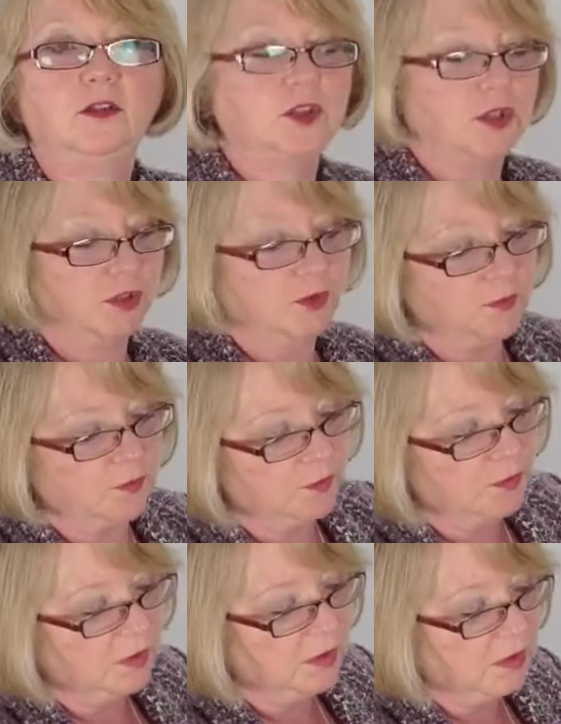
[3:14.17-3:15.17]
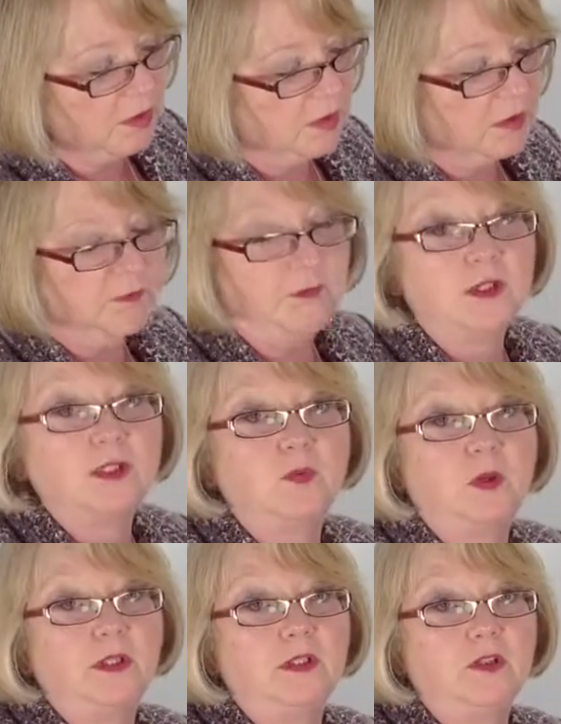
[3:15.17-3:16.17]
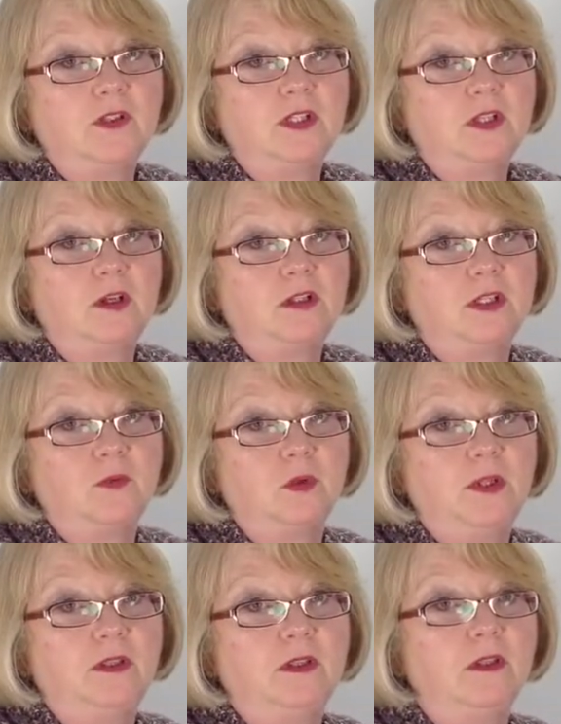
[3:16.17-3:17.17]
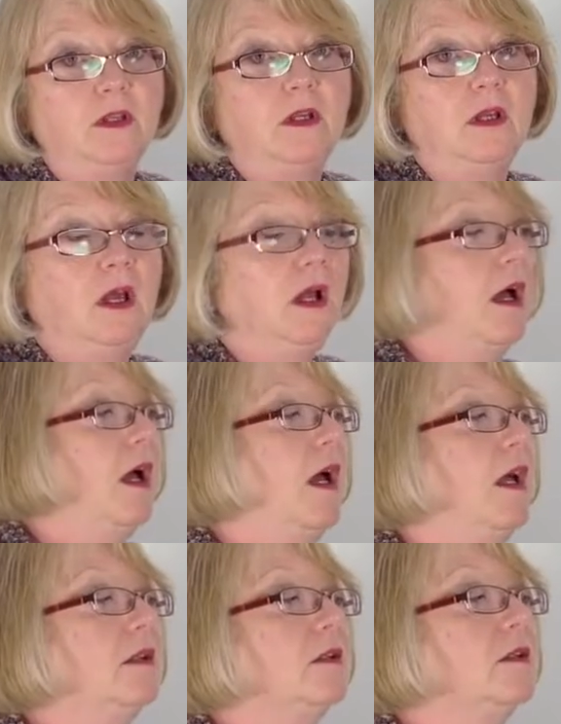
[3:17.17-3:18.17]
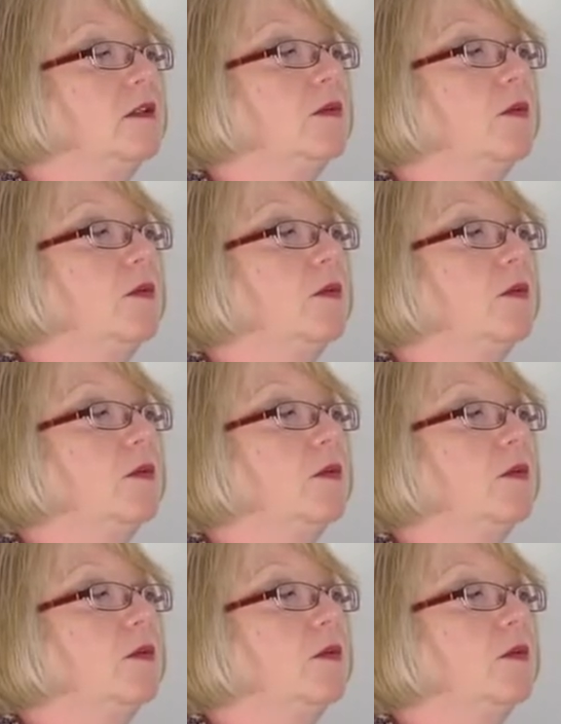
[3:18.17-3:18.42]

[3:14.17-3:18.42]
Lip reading: to the first one that you started with, and